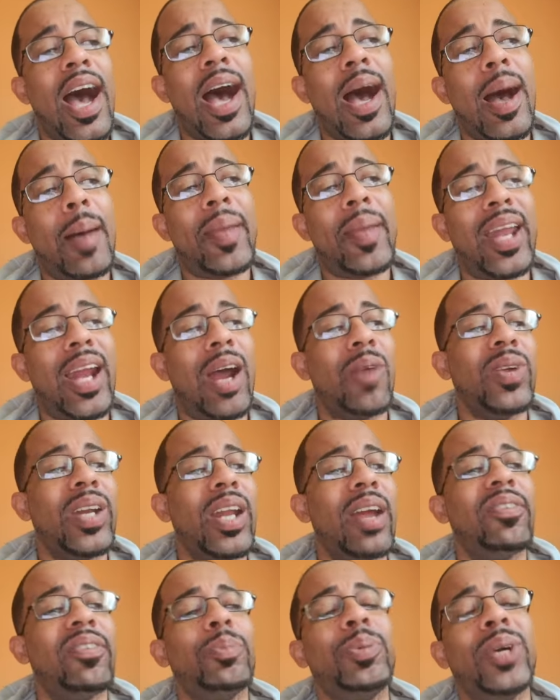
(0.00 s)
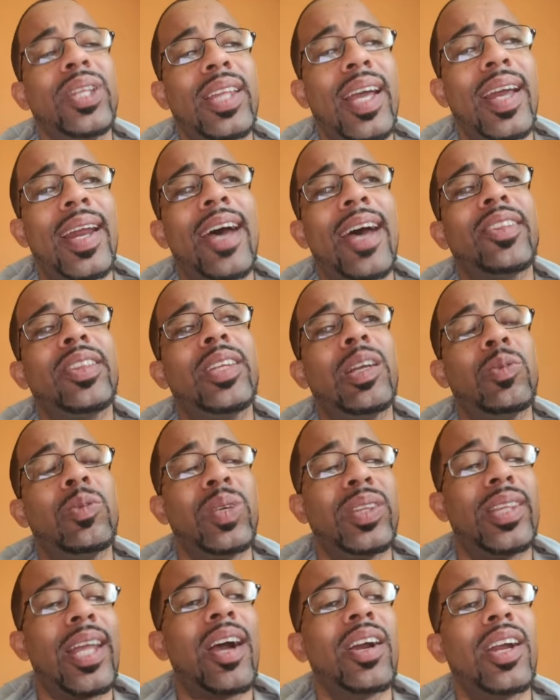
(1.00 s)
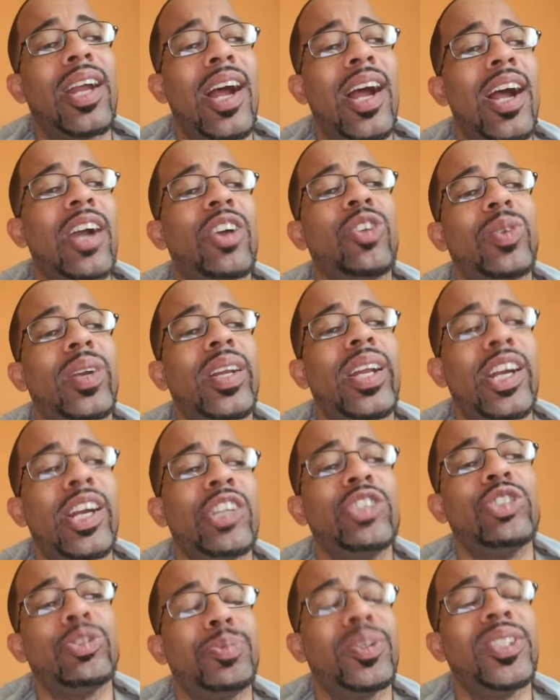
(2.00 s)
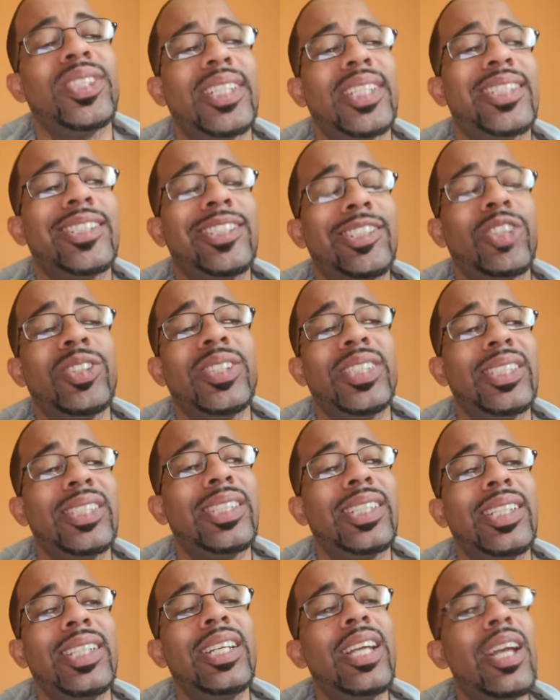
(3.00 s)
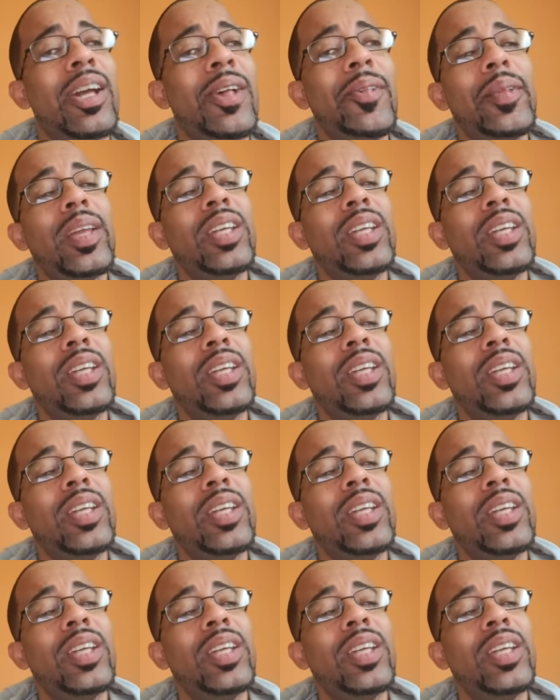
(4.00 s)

Um, and I would never put that out there without concrete, hundred percent certainty.